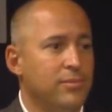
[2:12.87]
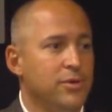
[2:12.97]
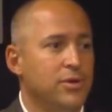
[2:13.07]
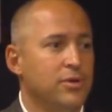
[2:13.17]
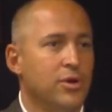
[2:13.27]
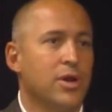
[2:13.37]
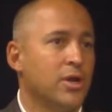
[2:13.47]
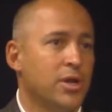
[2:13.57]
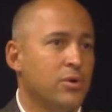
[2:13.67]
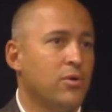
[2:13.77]
you're going
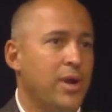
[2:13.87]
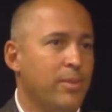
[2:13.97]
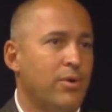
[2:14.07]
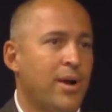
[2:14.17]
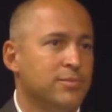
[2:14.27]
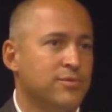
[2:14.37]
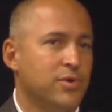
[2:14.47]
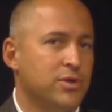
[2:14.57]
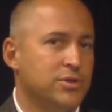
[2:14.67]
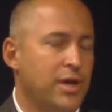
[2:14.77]
to create problems for
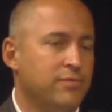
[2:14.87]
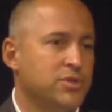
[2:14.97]
yourself.